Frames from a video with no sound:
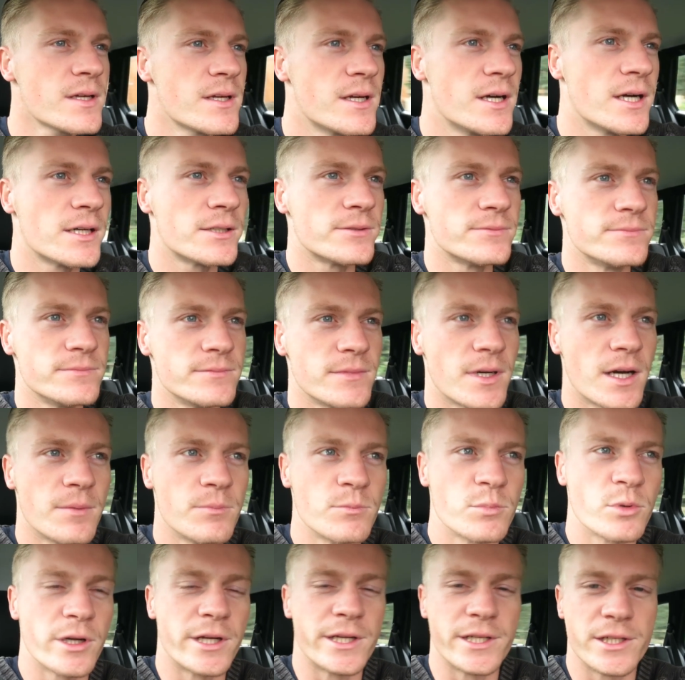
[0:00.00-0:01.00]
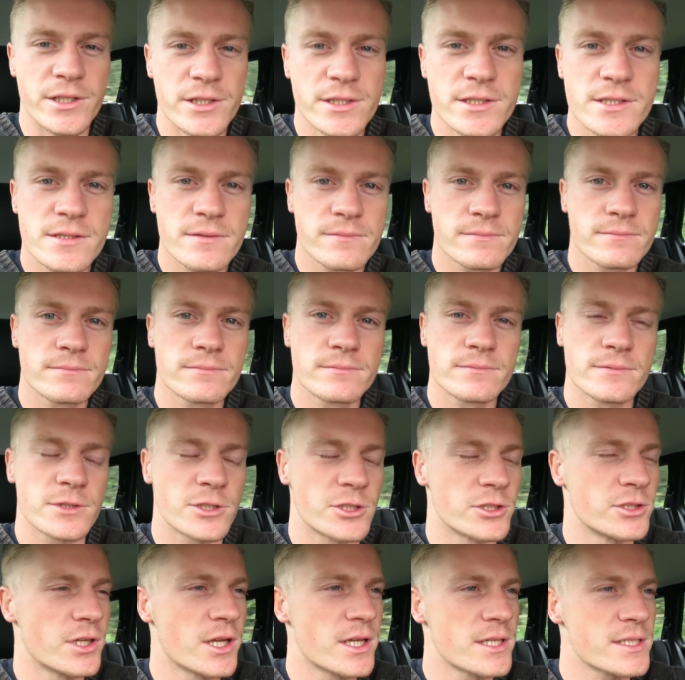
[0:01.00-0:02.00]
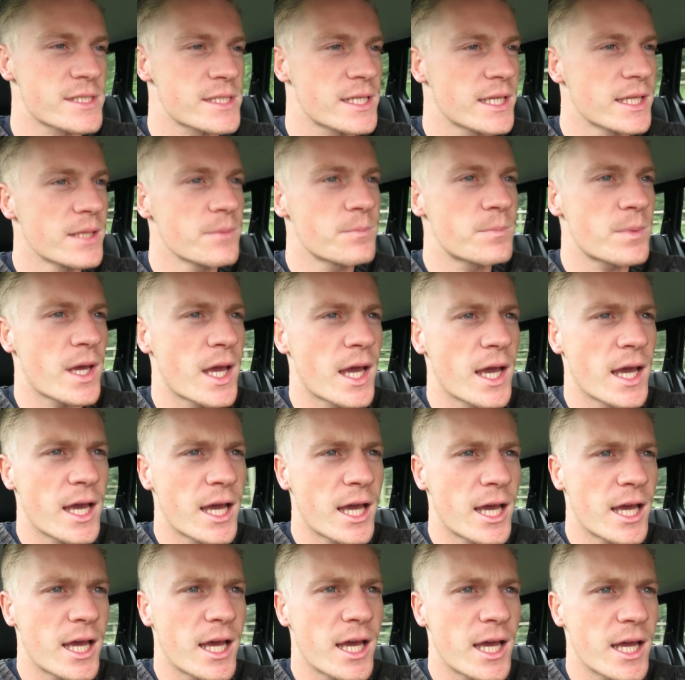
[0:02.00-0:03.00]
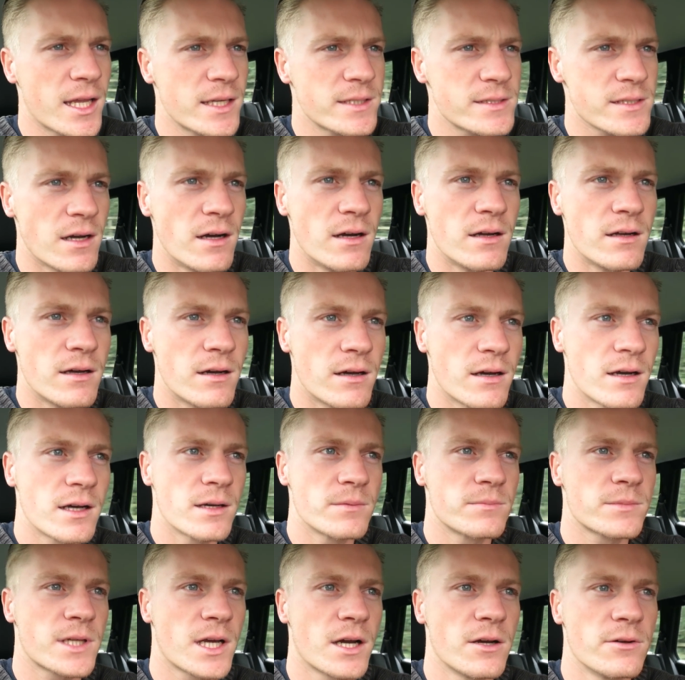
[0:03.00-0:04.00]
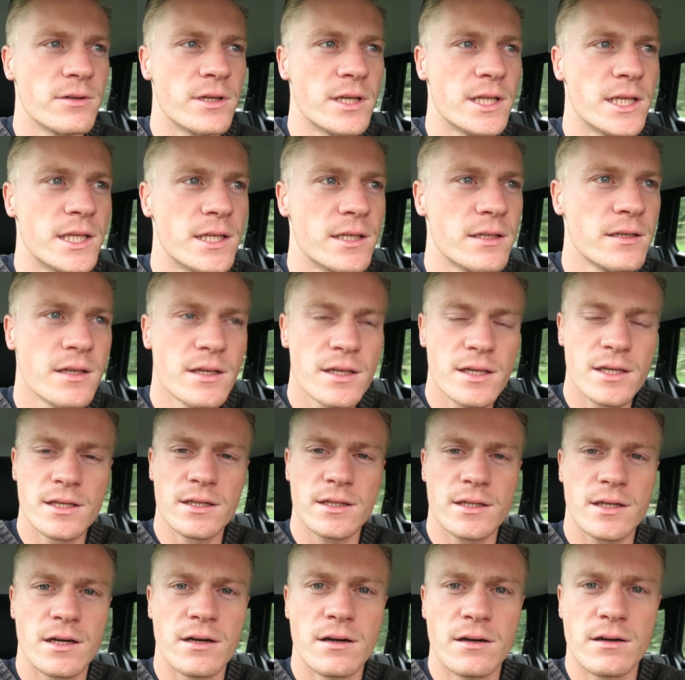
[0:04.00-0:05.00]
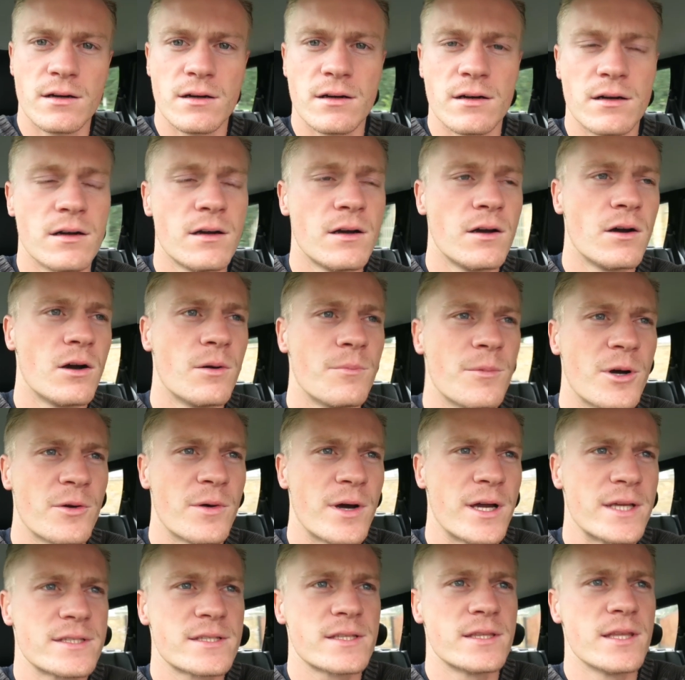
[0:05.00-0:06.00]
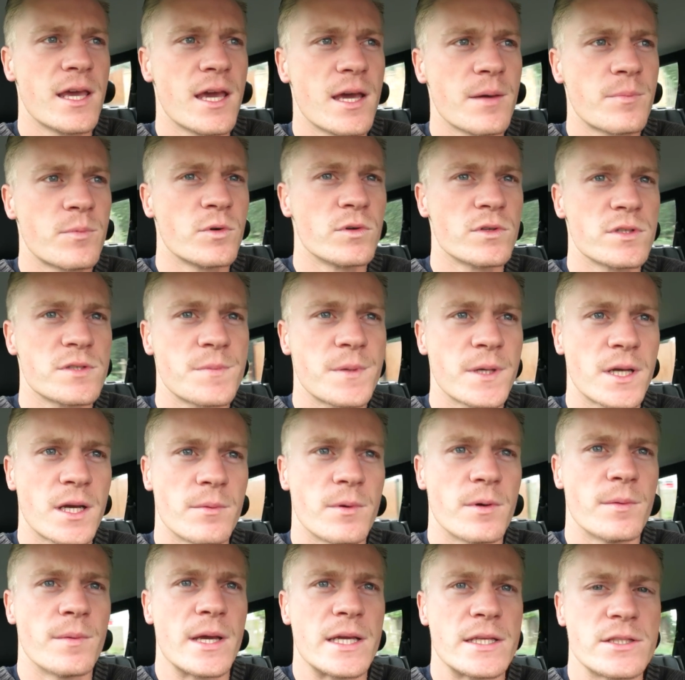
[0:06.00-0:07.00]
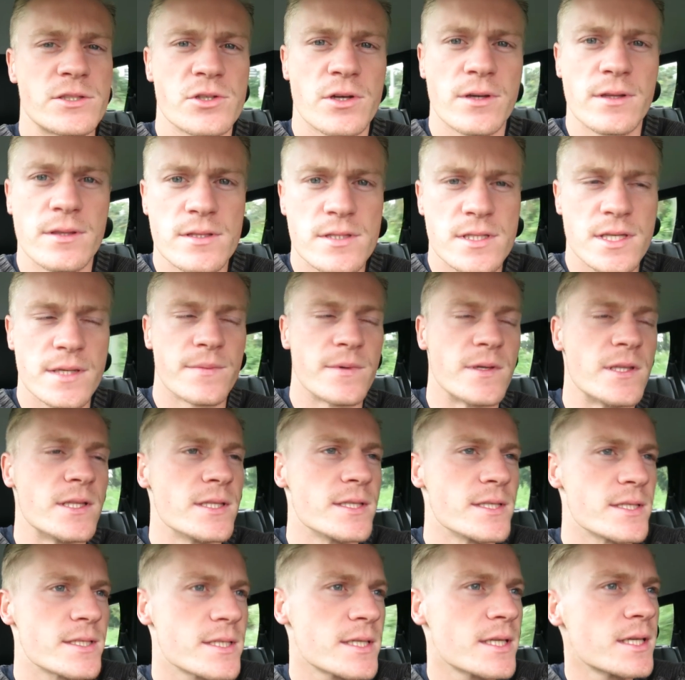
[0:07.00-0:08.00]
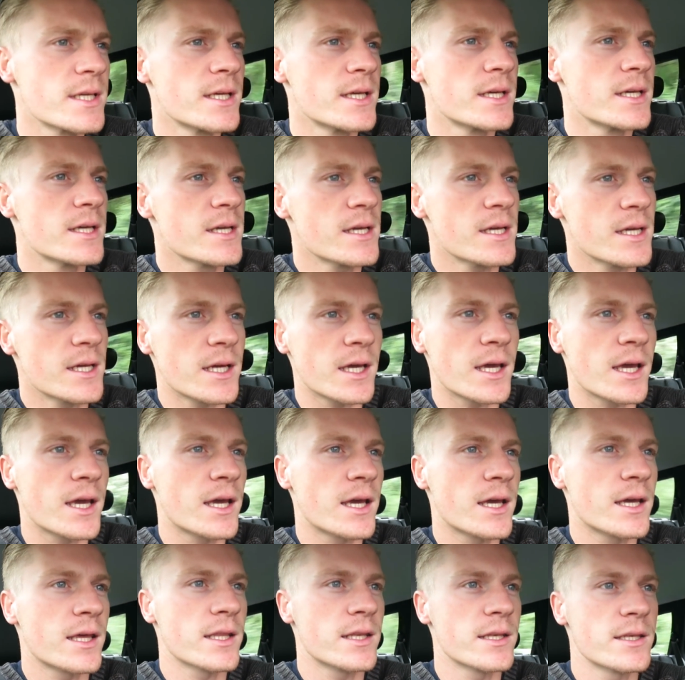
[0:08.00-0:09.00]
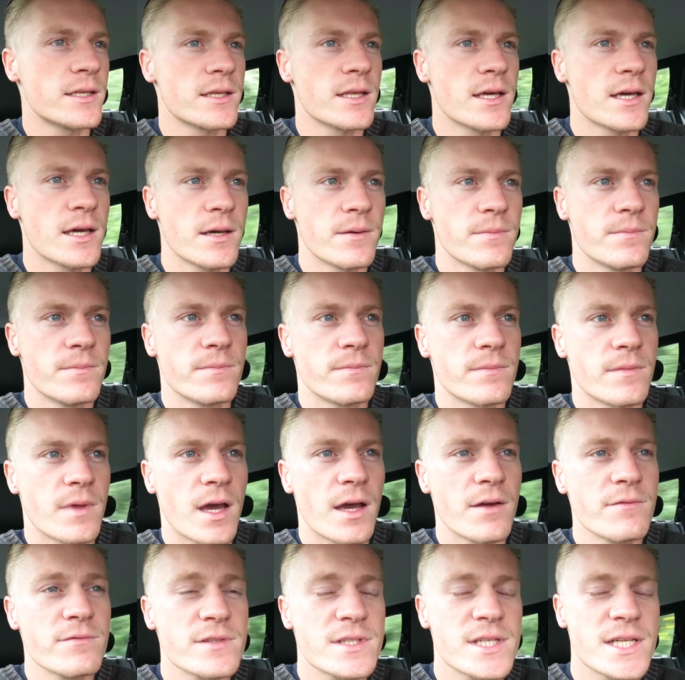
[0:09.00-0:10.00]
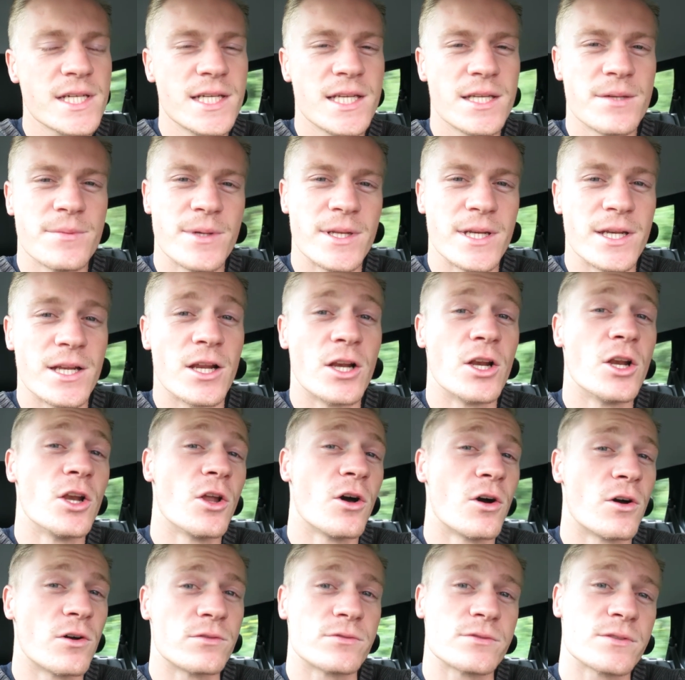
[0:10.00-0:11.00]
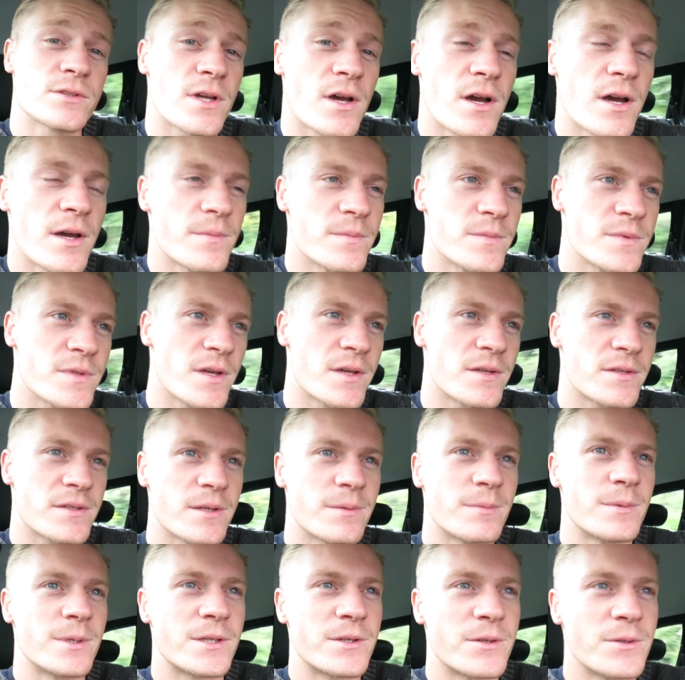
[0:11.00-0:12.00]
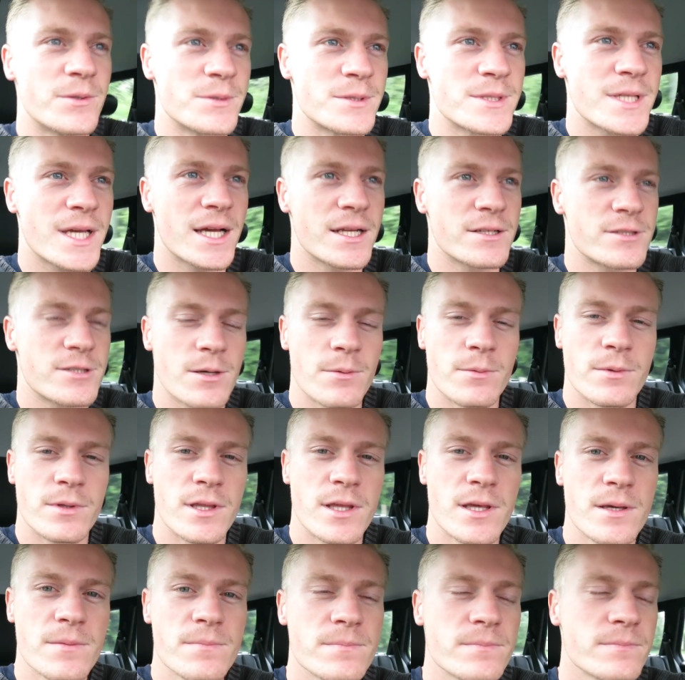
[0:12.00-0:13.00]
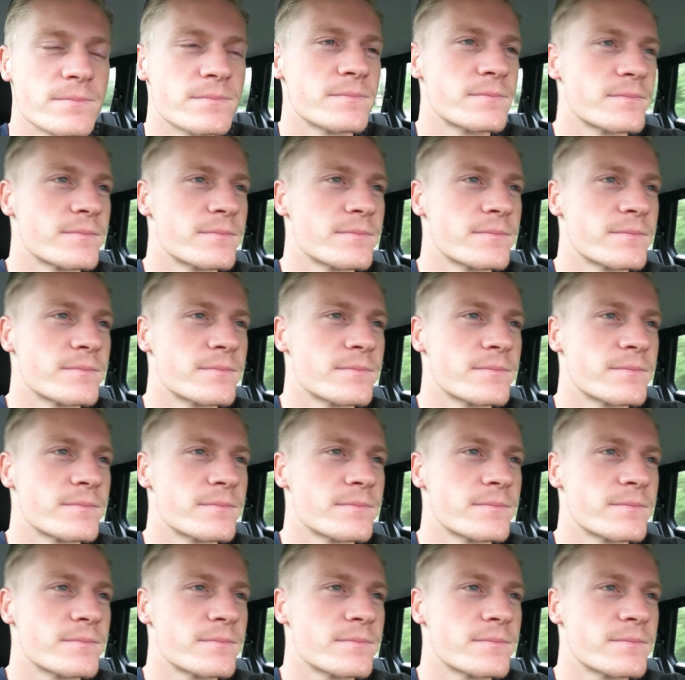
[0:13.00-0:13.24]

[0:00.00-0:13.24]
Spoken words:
I'm pretty good. Good night's sleep. And I'm currently in a car on my way to the airport to pick up my mate Jon Simmonds. And I haven't seen him in a long time, so it's going to be cool to catch up with him.